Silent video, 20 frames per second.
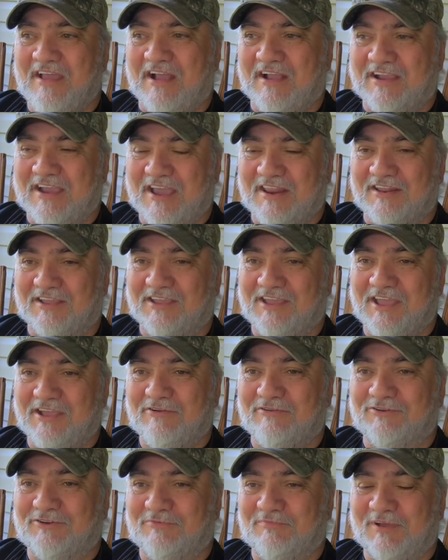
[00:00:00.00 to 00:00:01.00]
I kind of
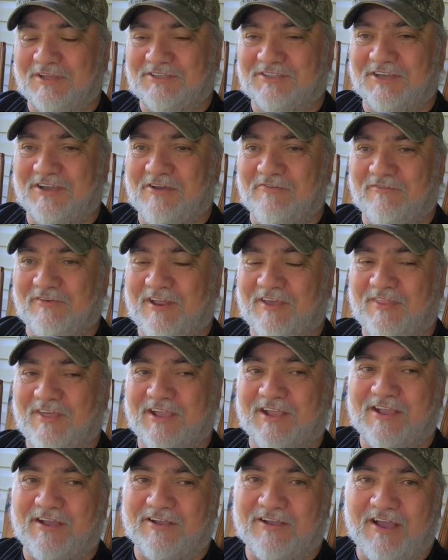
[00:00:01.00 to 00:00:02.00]
giggled to myself, and I
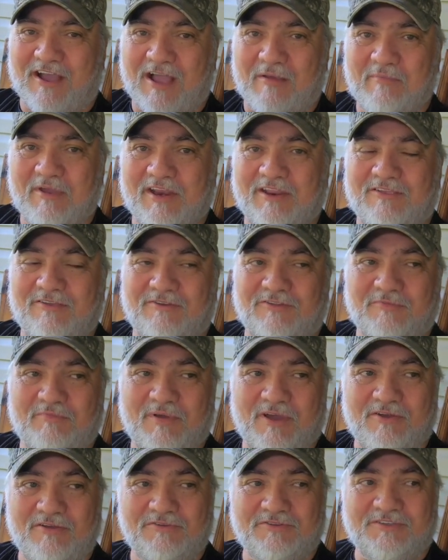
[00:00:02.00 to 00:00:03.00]
think I commented on the
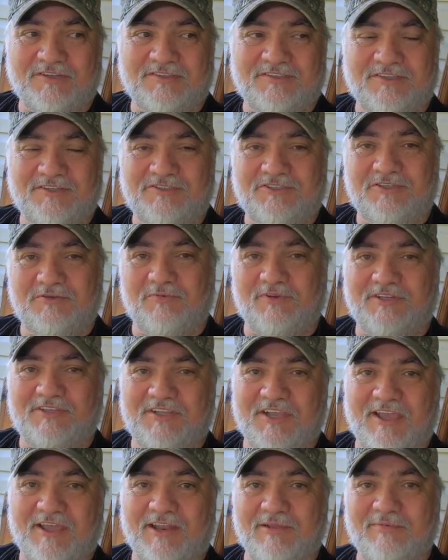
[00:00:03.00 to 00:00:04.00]
post. I said, should we
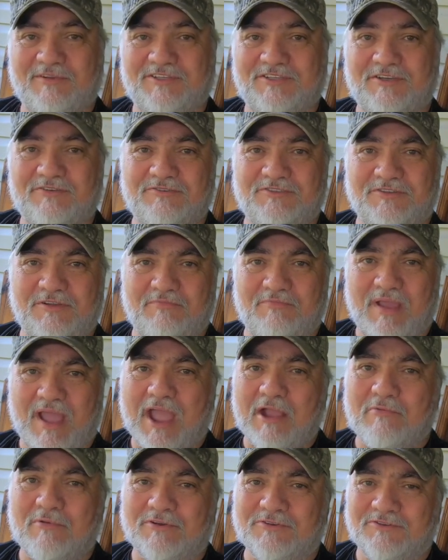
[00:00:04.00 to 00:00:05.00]
tell him he's using it
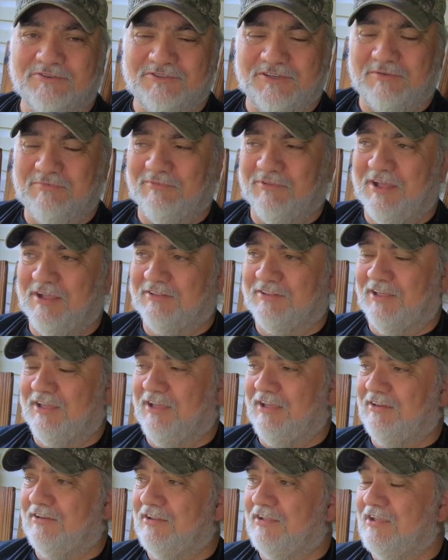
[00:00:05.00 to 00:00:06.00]
backwards or something like
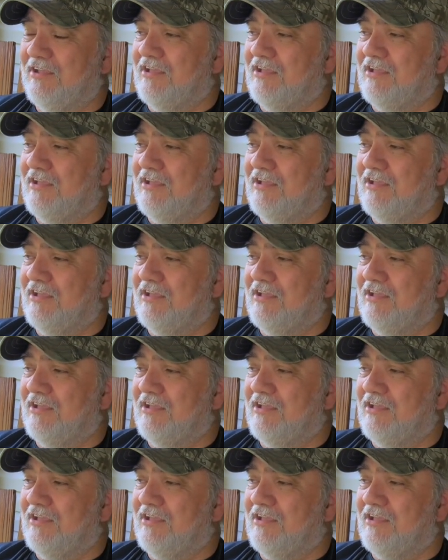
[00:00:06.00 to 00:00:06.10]
that?